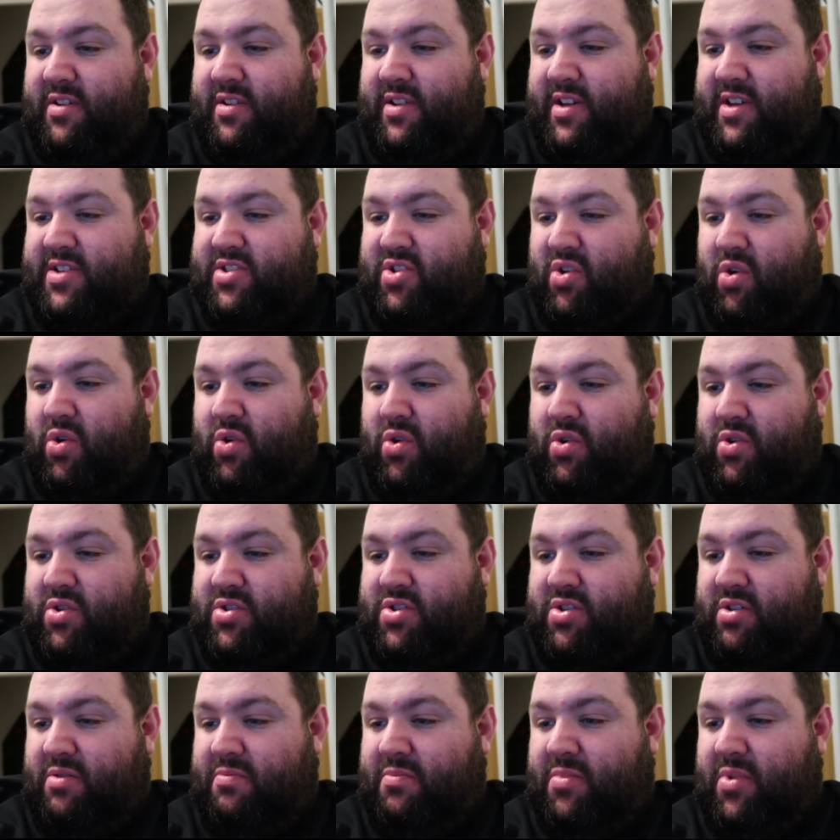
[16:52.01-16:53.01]
That's
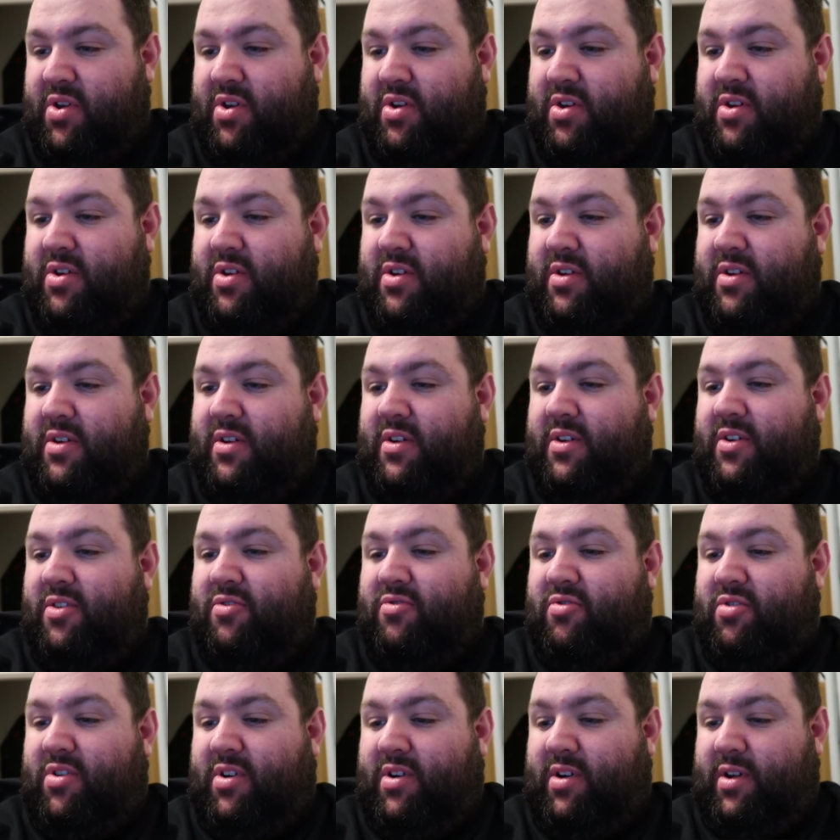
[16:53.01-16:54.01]
awesome.
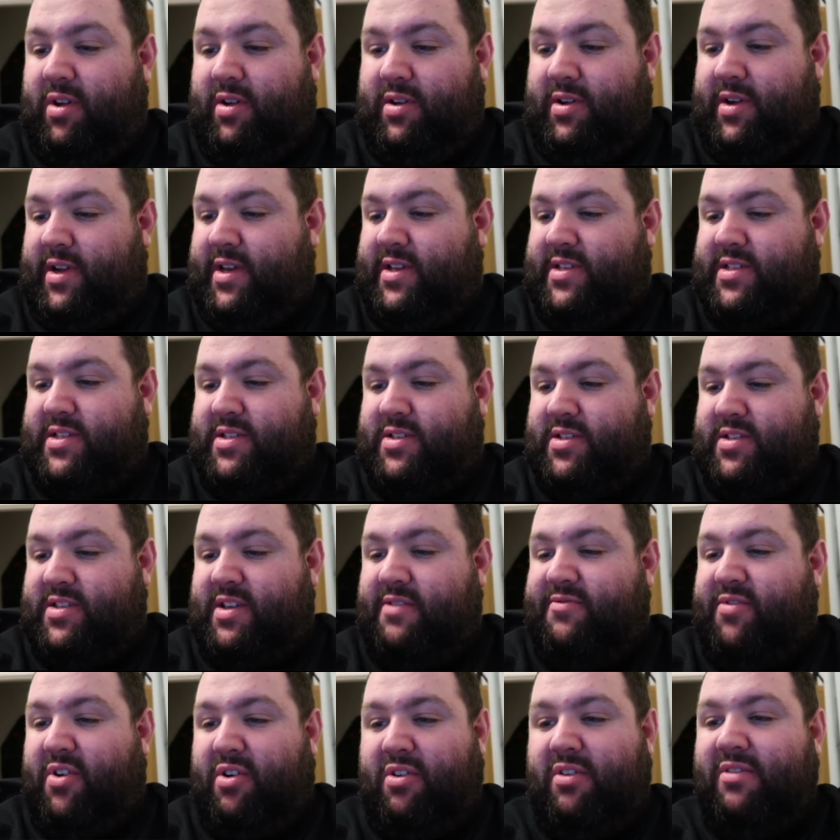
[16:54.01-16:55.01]
Right, let's just
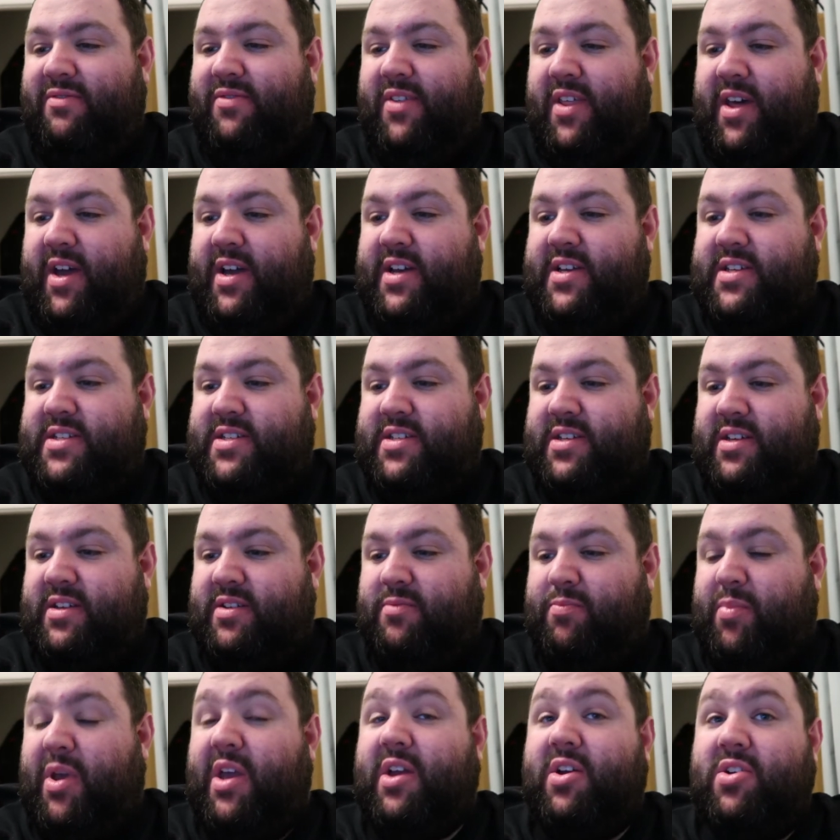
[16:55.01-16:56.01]
evolve this,
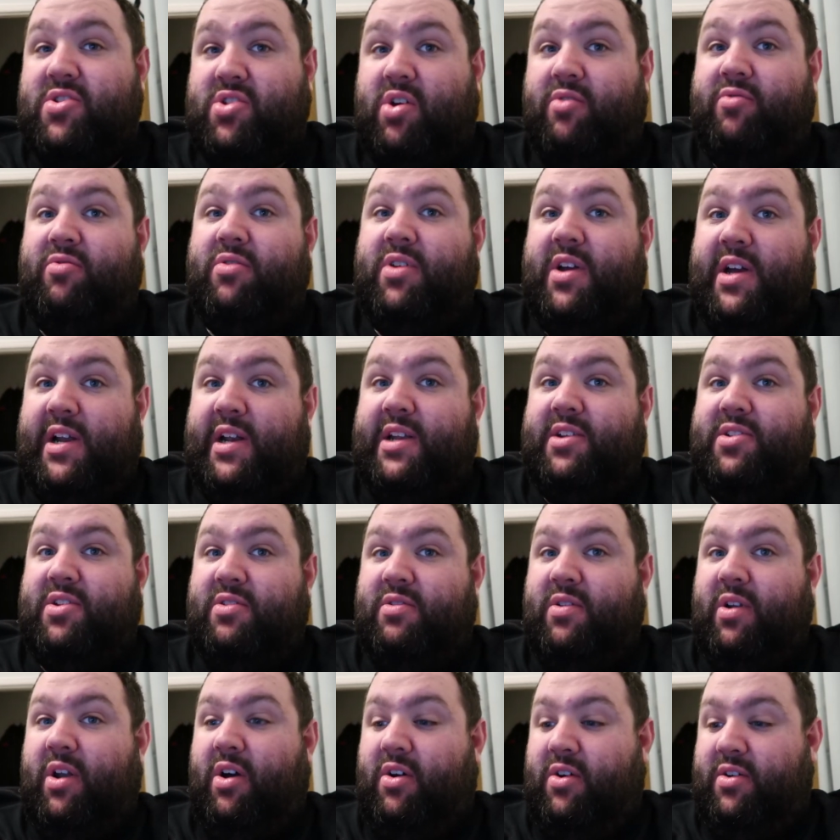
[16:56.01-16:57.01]
because I really
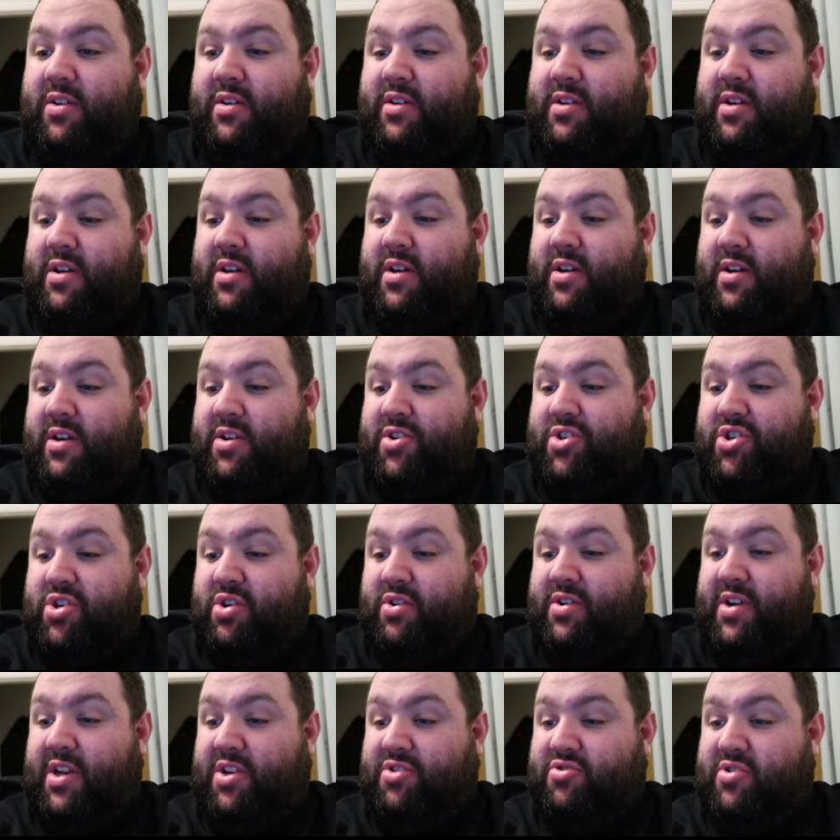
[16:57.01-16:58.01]
do like
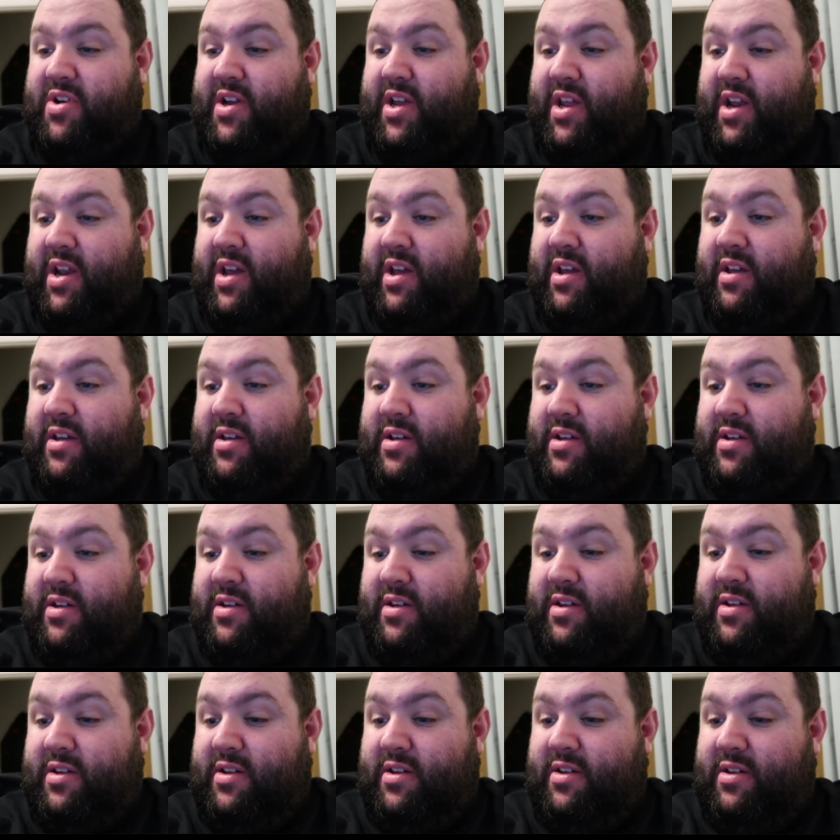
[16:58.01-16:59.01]
shiny Dragonair.
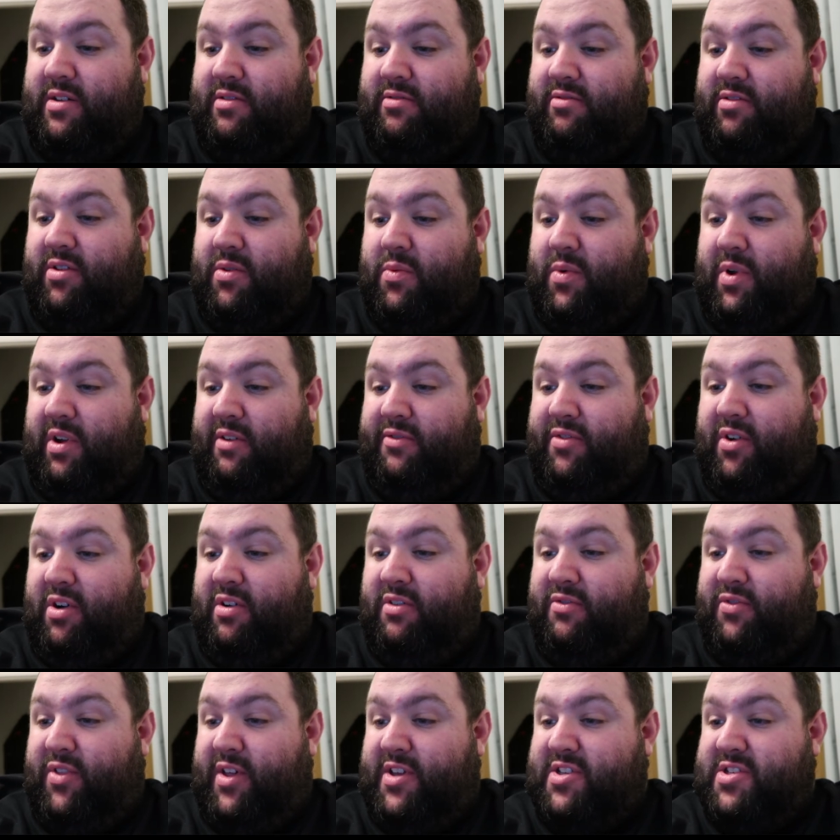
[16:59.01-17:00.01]
Right, we'll
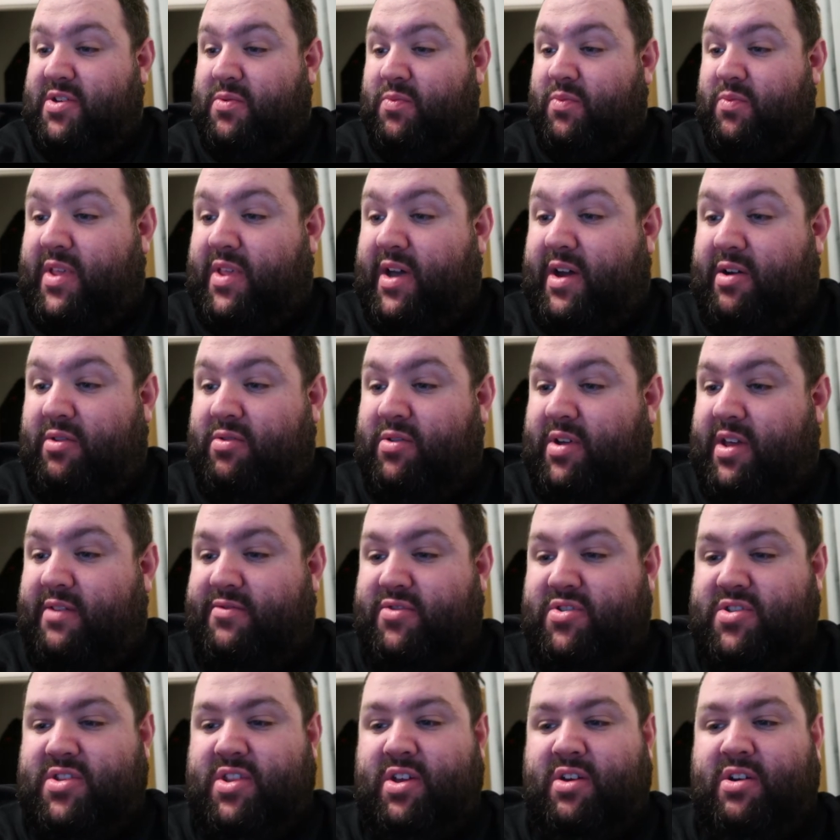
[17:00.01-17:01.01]
evolve this, that'll give
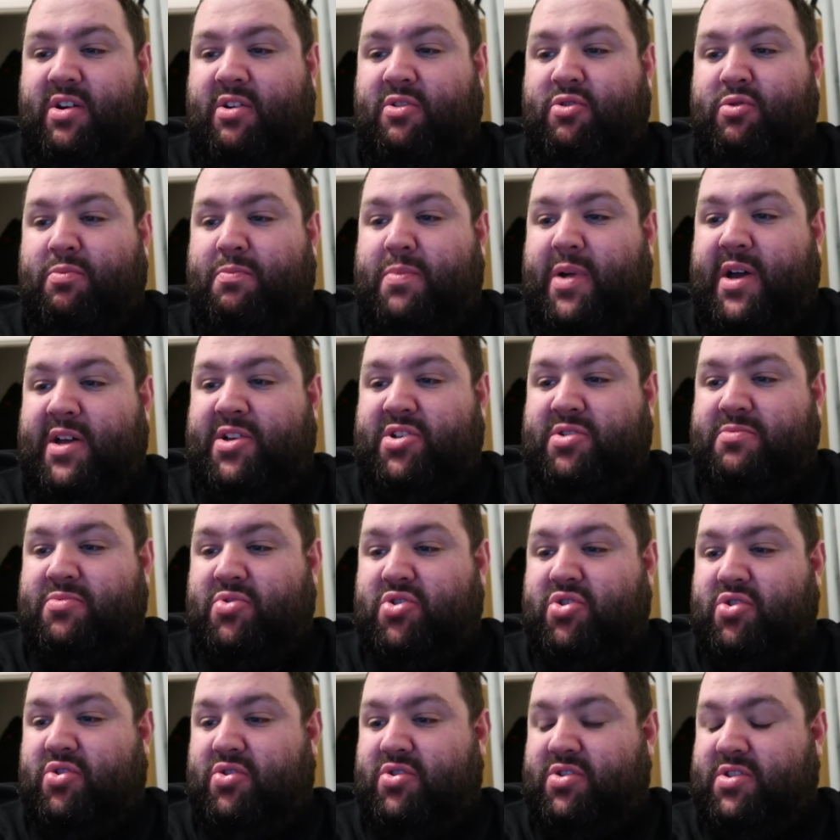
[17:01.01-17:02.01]
us the gold badge, I'm
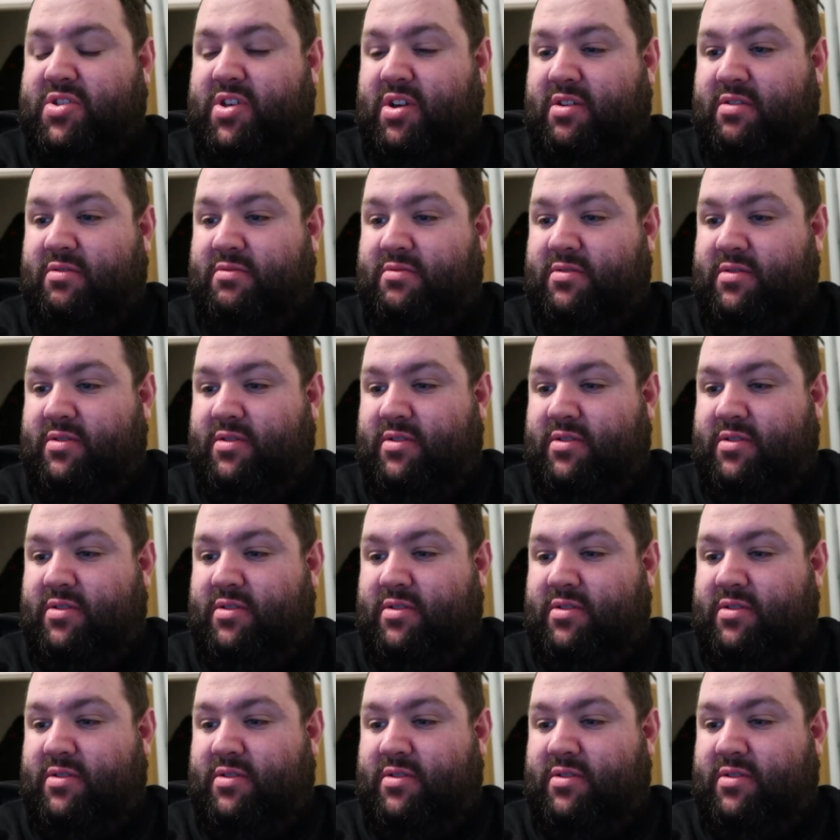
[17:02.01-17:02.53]
sure, so...